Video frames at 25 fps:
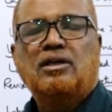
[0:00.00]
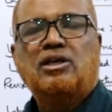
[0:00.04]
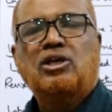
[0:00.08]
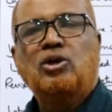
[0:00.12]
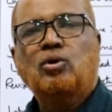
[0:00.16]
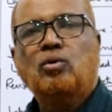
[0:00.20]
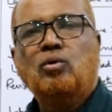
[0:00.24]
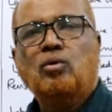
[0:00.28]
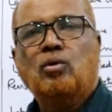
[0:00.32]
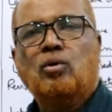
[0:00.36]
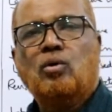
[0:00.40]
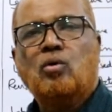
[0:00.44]

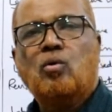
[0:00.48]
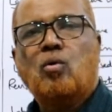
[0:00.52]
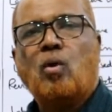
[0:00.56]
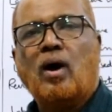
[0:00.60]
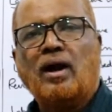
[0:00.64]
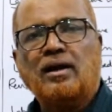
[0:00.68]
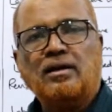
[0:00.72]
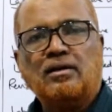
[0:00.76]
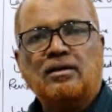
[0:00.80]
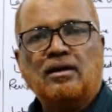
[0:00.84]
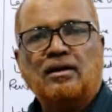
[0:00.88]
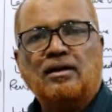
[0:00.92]
Q,
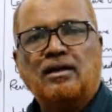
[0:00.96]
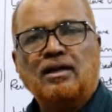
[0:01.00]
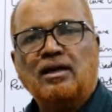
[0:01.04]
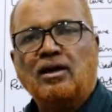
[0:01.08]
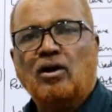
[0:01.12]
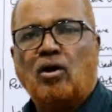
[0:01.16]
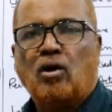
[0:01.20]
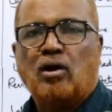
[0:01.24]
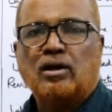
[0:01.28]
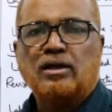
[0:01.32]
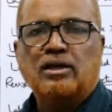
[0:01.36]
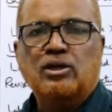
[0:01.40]

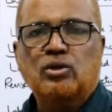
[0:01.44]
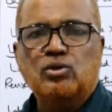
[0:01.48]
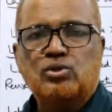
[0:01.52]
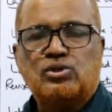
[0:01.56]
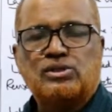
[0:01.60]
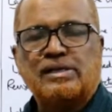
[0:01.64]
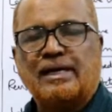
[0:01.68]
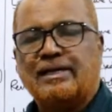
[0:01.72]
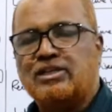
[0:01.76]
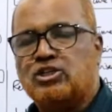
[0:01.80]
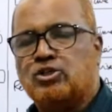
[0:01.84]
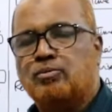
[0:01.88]
quantity or
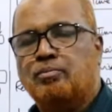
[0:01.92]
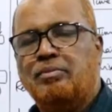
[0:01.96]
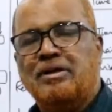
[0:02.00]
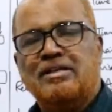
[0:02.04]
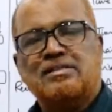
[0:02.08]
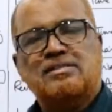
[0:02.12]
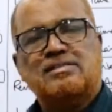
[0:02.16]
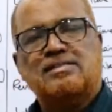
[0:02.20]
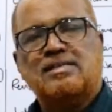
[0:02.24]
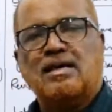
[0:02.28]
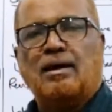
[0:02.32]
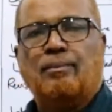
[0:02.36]
usage
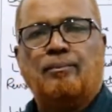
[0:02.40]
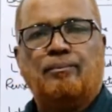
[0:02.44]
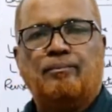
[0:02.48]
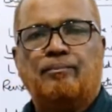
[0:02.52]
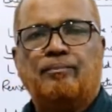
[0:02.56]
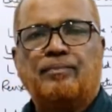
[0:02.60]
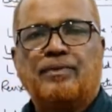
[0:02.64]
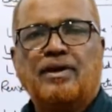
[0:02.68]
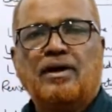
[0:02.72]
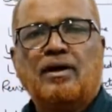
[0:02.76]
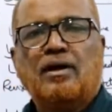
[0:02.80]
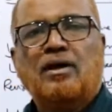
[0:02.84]
means same.
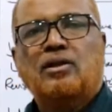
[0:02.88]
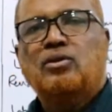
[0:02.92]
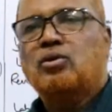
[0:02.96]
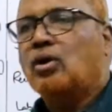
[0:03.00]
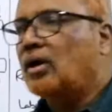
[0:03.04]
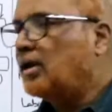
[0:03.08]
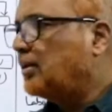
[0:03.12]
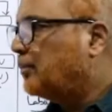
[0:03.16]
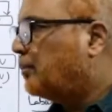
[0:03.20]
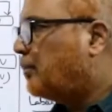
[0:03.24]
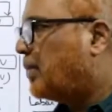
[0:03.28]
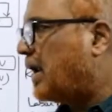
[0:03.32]

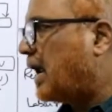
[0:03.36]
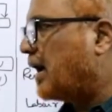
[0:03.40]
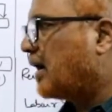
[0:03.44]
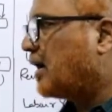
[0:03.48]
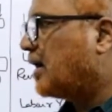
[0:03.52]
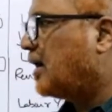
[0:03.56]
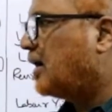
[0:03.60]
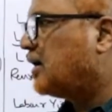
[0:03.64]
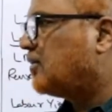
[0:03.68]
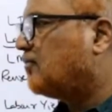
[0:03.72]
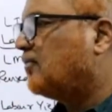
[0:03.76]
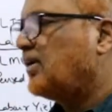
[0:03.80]
So in
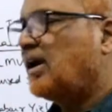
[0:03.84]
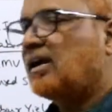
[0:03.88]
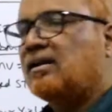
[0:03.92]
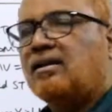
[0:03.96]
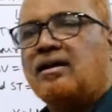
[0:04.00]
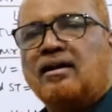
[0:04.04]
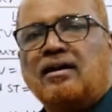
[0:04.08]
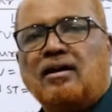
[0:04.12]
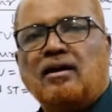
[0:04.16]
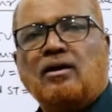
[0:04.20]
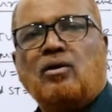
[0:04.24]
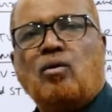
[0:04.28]
bracket we are
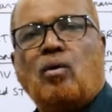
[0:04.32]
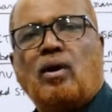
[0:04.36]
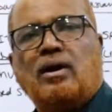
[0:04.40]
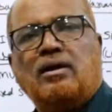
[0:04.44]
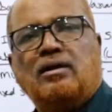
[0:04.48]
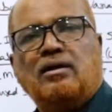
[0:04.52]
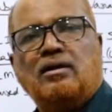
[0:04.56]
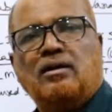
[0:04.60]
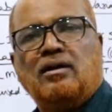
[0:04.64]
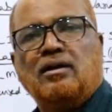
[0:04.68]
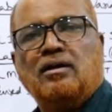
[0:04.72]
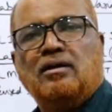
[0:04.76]
taking
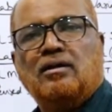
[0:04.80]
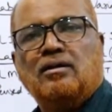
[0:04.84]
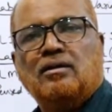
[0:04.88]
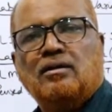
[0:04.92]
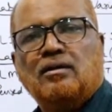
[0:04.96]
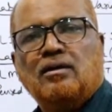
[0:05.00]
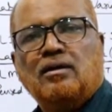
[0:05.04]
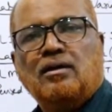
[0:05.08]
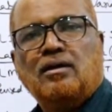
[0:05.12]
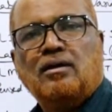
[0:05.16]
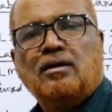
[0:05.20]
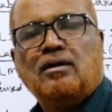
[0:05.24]
quantity.
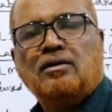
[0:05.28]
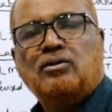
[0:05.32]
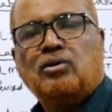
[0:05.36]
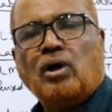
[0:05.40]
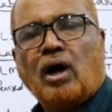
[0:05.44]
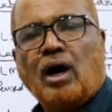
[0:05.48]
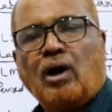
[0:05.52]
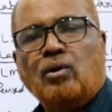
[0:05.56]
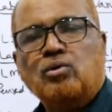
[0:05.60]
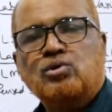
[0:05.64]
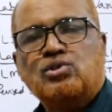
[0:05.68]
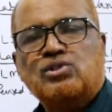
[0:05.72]

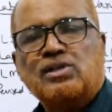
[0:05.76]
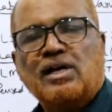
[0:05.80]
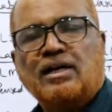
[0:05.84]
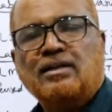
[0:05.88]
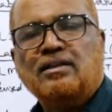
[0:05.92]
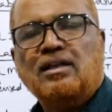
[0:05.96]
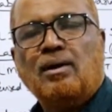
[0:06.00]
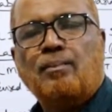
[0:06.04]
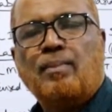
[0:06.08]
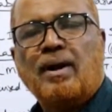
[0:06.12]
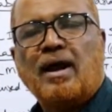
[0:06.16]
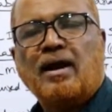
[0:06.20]
So
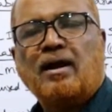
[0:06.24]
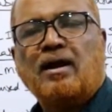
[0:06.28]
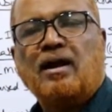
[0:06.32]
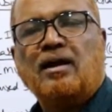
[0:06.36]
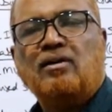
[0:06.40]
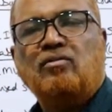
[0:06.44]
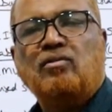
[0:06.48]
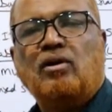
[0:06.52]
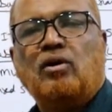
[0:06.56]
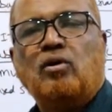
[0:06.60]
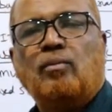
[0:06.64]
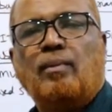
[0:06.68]
outside the
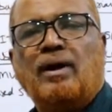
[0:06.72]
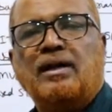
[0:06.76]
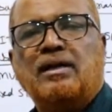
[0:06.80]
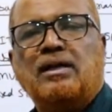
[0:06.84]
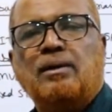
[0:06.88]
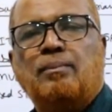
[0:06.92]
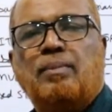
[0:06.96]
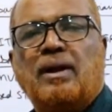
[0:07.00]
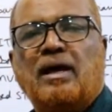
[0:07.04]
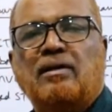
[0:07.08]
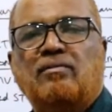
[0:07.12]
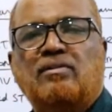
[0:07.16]
bracket we have to
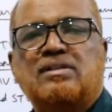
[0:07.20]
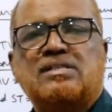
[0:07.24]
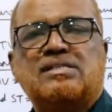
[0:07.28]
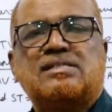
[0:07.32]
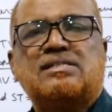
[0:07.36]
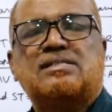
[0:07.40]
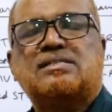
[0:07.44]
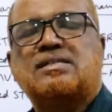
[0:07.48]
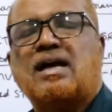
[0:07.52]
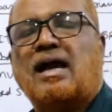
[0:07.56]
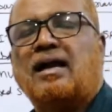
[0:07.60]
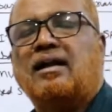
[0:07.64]
multiply with
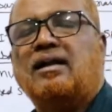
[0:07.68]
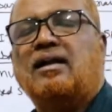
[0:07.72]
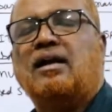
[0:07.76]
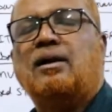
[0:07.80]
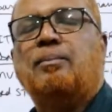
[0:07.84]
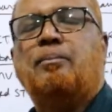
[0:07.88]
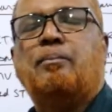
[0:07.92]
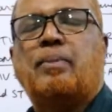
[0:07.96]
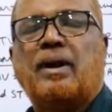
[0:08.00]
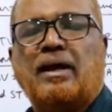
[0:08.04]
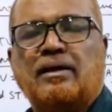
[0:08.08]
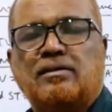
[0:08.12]

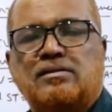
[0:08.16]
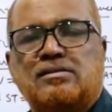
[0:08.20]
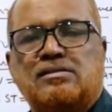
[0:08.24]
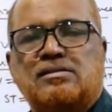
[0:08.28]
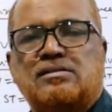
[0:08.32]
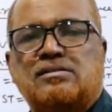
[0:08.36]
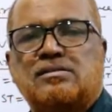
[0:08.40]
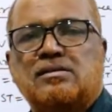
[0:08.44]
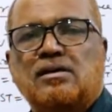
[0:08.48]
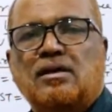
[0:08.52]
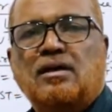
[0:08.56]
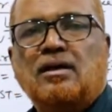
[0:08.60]
standard
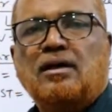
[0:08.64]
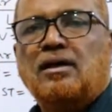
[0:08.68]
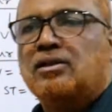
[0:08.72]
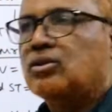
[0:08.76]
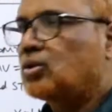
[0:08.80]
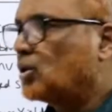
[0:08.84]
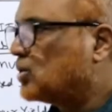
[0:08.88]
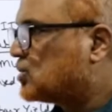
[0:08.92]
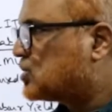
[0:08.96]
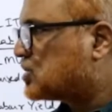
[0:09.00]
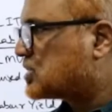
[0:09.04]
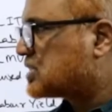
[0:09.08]
price.
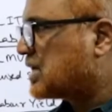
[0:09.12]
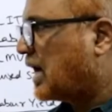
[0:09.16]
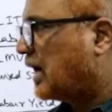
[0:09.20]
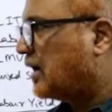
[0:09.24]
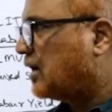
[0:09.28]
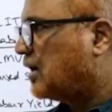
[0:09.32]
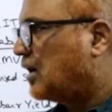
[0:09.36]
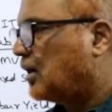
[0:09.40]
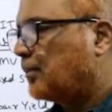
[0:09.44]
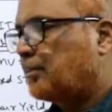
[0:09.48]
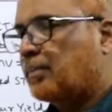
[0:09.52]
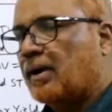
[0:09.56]
So
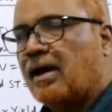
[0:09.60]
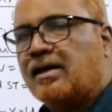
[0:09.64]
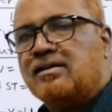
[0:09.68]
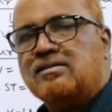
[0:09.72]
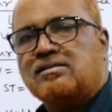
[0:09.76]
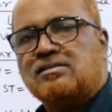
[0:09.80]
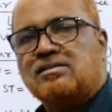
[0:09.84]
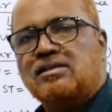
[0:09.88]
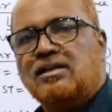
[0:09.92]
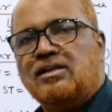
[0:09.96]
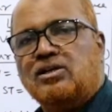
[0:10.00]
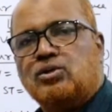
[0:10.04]
standard
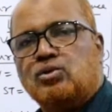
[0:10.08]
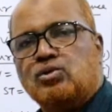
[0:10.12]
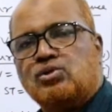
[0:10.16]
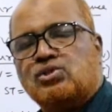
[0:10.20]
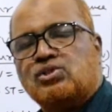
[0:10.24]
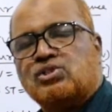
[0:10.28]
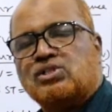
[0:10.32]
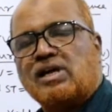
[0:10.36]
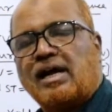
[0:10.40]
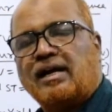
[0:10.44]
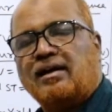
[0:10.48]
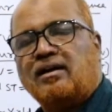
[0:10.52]
price into
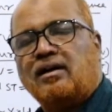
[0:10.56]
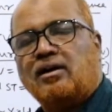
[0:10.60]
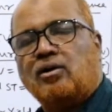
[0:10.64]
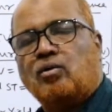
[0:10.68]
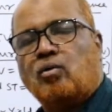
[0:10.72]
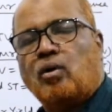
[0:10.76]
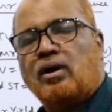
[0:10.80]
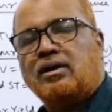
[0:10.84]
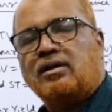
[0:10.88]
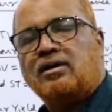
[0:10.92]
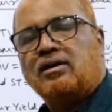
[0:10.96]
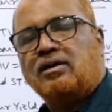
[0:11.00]
standard
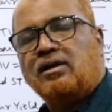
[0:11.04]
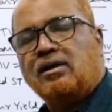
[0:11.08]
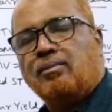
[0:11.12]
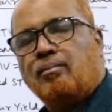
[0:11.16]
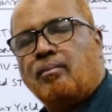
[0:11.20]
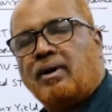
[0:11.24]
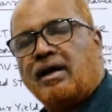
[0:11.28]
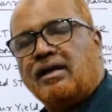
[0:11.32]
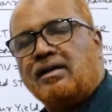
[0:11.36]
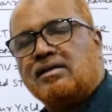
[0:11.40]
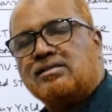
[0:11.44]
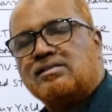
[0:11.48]
quantity
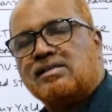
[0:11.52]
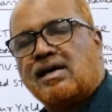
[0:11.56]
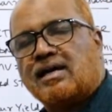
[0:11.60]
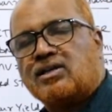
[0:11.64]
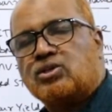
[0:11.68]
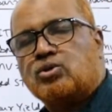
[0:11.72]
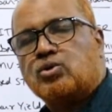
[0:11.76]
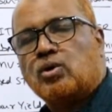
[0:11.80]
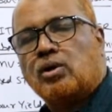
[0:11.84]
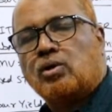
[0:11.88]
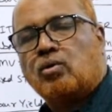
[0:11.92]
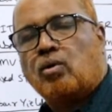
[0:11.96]
minus
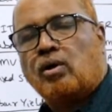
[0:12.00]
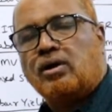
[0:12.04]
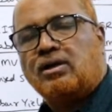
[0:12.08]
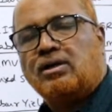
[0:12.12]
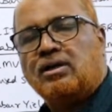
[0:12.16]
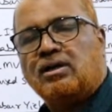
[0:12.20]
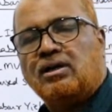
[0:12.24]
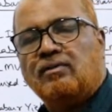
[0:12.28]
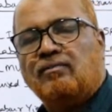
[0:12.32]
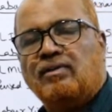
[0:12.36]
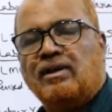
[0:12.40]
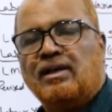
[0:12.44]
actual
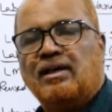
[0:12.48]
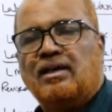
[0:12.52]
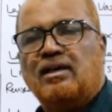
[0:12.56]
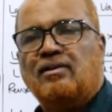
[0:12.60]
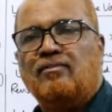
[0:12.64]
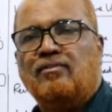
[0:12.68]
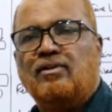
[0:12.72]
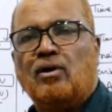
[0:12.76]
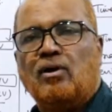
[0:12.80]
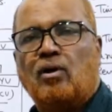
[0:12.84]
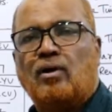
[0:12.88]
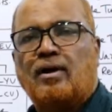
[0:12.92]
quantity will
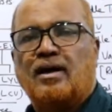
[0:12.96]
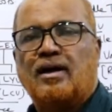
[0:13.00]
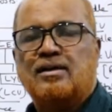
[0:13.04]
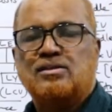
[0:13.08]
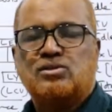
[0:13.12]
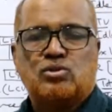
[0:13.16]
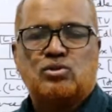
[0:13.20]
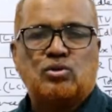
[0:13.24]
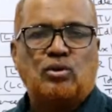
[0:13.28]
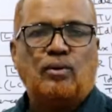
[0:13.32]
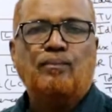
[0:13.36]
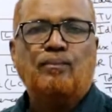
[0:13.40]
give your
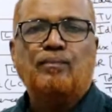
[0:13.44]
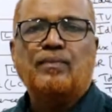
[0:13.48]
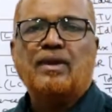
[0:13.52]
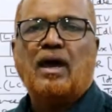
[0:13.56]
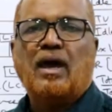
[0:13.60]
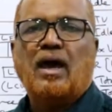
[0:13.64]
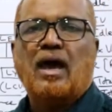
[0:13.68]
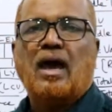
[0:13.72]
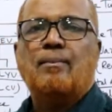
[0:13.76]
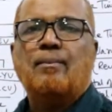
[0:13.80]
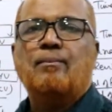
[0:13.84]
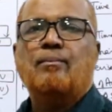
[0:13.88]
rise to
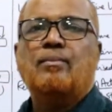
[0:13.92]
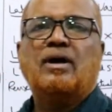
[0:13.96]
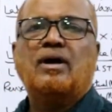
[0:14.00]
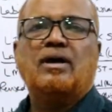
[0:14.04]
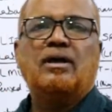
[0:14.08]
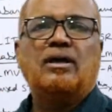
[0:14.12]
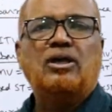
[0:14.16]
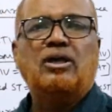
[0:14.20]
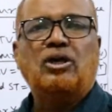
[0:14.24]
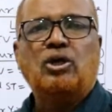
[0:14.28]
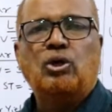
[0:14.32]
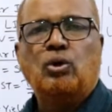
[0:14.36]

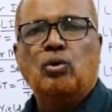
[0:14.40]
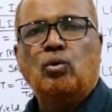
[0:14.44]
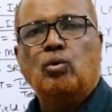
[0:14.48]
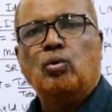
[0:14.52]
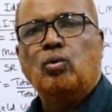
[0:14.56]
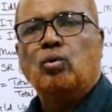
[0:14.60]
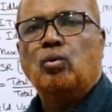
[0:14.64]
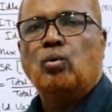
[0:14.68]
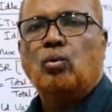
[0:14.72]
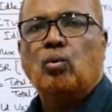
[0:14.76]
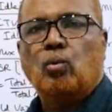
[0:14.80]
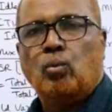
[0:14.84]

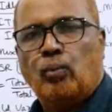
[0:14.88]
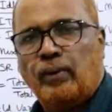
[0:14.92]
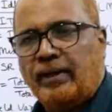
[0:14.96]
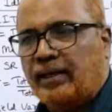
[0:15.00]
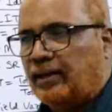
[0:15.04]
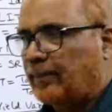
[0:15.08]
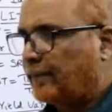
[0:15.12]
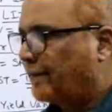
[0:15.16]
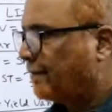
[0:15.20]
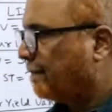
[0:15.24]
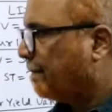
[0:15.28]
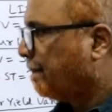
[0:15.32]

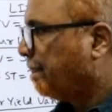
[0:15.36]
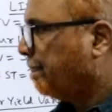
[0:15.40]
MUV.